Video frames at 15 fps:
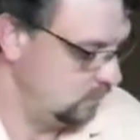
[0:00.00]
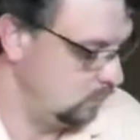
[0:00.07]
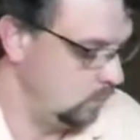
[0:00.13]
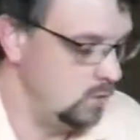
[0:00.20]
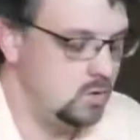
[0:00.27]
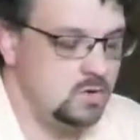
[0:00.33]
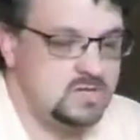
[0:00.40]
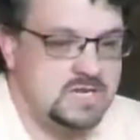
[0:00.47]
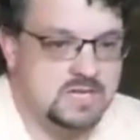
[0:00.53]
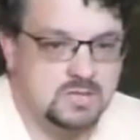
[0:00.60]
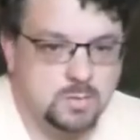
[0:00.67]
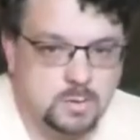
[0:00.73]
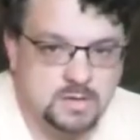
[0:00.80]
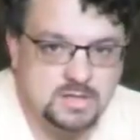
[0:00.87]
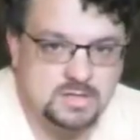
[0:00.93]
Ruger
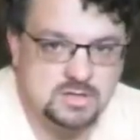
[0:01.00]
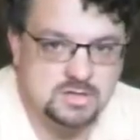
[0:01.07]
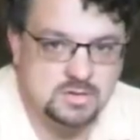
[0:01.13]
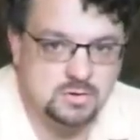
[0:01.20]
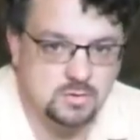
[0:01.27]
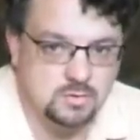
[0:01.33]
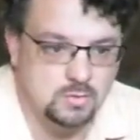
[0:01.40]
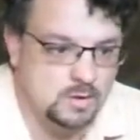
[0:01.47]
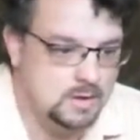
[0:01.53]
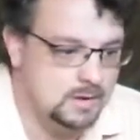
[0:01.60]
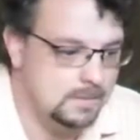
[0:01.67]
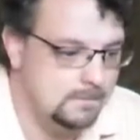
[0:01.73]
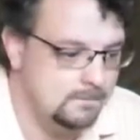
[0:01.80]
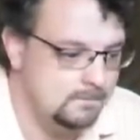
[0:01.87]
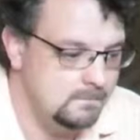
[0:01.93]
1022
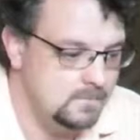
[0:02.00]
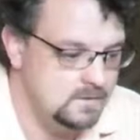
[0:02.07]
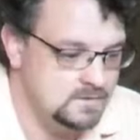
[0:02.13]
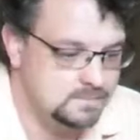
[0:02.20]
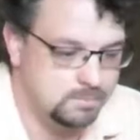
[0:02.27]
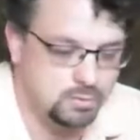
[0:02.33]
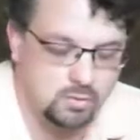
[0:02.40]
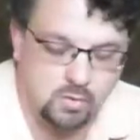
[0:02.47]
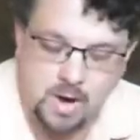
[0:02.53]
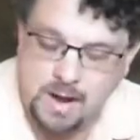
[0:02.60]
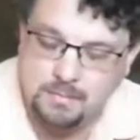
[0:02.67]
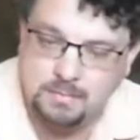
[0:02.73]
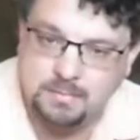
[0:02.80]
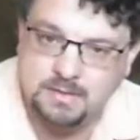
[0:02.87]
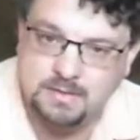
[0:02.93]
is
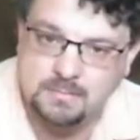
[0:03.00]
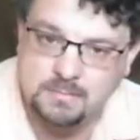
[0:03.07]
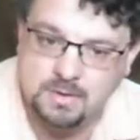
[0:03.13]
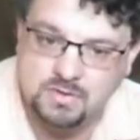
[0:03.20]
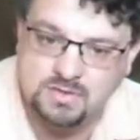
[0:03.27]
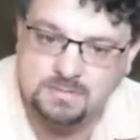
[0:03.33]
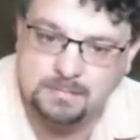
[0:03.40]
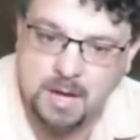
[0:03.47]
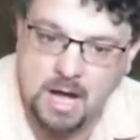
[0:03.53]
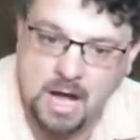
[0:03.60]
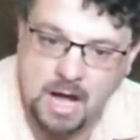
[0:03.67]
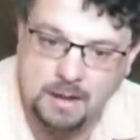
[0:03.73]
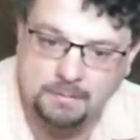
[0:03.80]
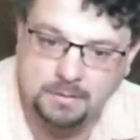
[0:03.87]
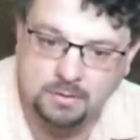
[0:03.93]
probably the most
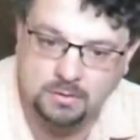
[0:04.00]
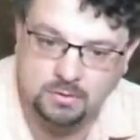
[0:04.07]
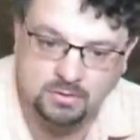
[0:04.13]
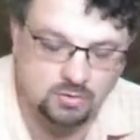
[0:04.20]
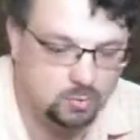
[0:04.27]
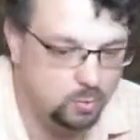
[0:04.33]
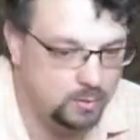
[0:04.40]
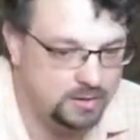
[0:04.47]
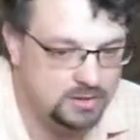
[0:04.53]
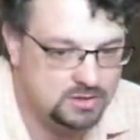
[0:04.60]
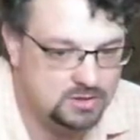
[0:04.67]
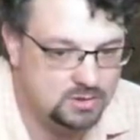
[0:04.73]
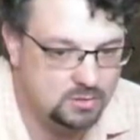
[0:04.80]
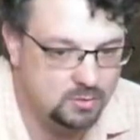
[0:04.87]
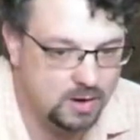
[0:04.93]
popular
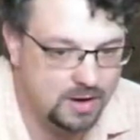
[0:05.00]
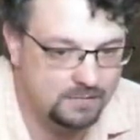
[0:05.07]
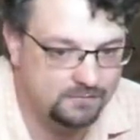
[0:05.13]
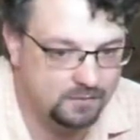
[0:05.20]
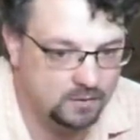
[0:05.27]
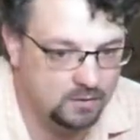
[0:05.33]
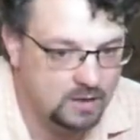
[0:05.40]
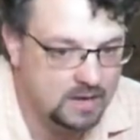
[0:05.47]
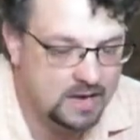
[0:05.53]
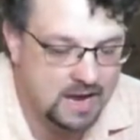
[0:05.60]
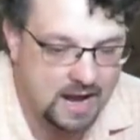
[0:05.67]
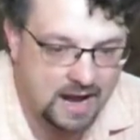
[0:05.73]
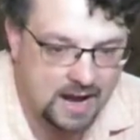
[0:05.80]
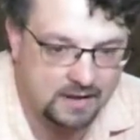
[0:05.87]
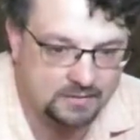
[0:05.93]
.22 rifle
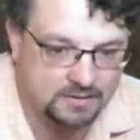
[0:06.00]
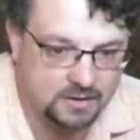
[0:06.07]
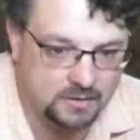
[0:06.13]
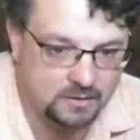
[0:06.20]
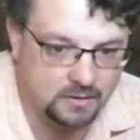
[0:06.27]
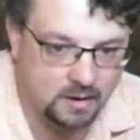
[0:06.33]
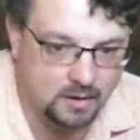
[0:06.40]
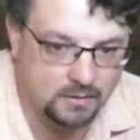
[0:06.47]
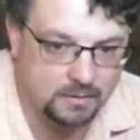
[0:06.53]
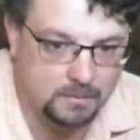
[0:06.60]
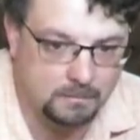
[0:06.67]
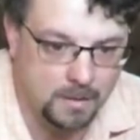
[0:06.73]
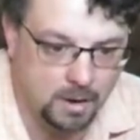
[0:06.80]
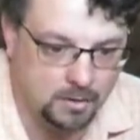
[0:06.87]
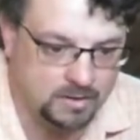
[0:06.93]
out there on the
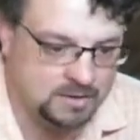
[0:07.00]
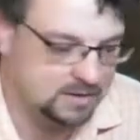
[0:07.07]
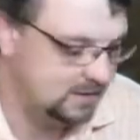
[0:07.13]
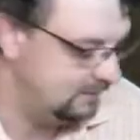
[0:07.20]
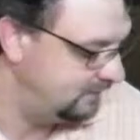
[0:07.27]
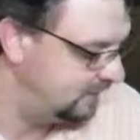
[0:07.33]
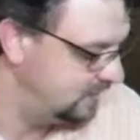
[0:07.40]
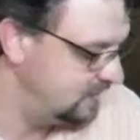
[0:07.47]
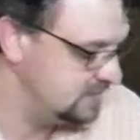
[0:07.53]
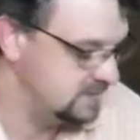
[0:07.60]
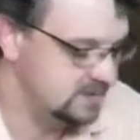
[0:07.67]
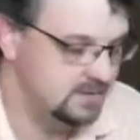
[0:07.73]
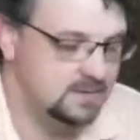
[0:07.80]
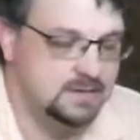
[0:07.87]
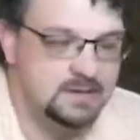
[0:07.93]
market. If it
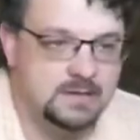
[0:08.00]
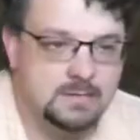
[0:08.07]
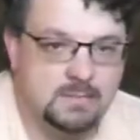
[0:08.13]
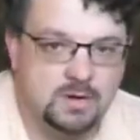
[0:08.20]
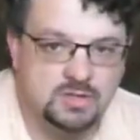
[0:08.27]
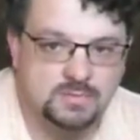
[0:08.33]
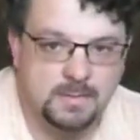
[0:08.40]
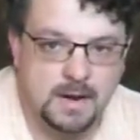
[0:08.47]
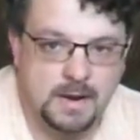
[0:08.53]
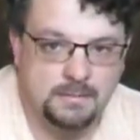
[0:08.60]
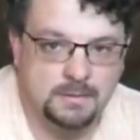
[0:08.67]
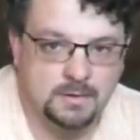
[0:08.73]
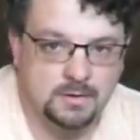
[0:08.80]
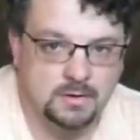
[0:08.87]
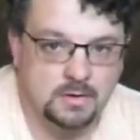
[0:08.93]
isn't the most
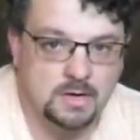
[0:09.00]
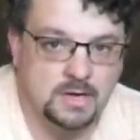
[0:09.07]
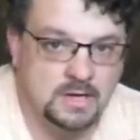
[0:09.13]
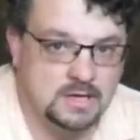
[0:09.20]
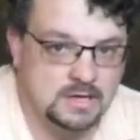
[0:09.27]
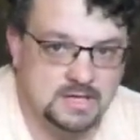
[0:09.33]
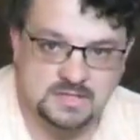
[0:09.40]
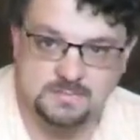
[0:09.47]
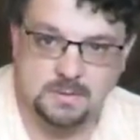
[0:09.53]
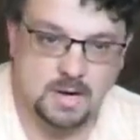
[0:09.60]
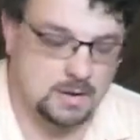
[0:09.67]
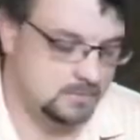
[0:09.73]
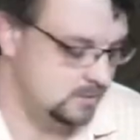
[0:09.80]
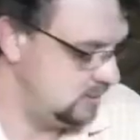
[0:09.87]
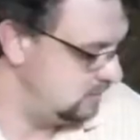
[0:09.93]
popular, it's
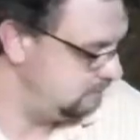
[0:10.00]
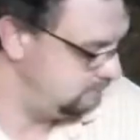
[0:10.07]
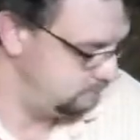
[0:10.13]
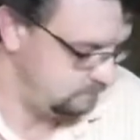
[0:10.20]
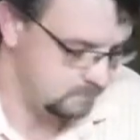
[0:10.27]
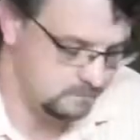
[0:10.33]
probably